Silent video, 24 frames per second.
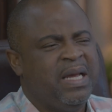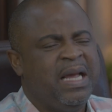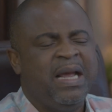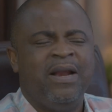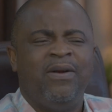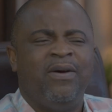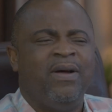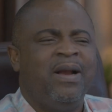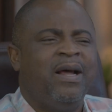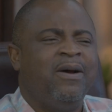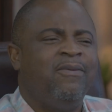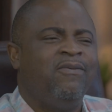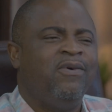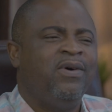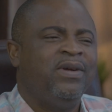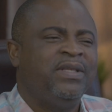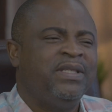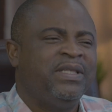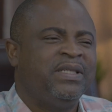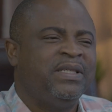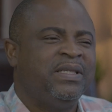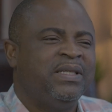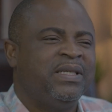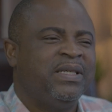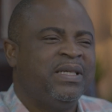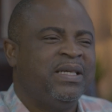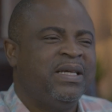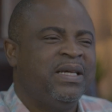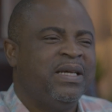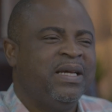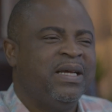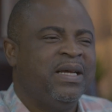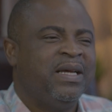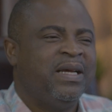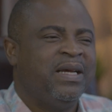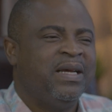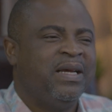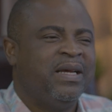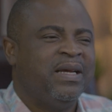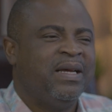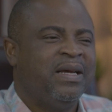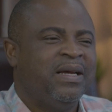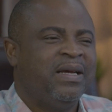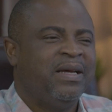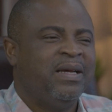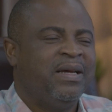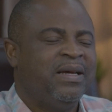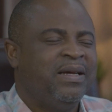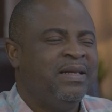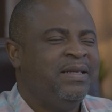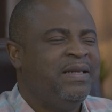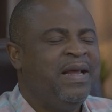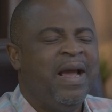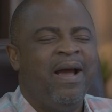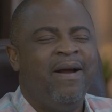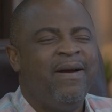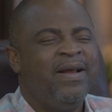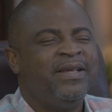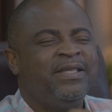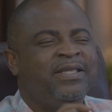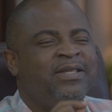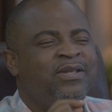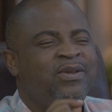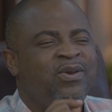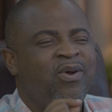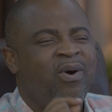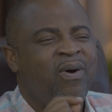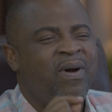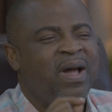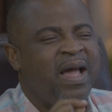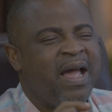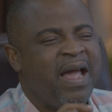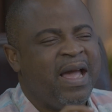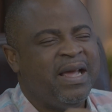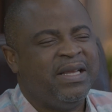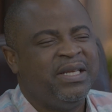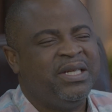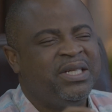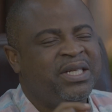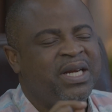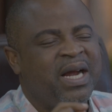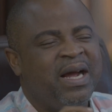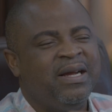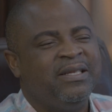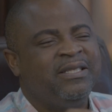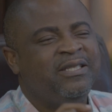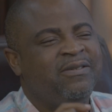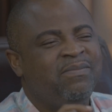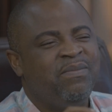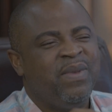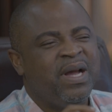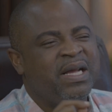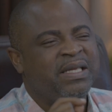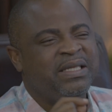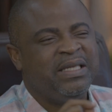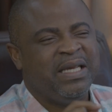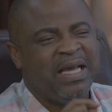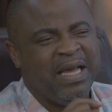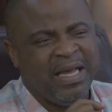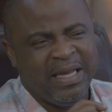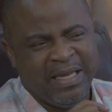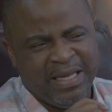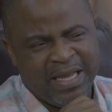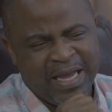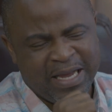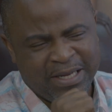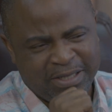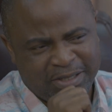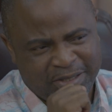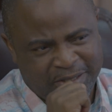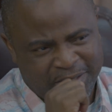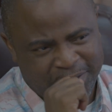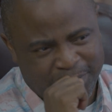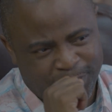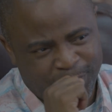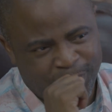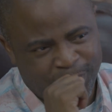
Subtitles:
In other words, there is no enchantment against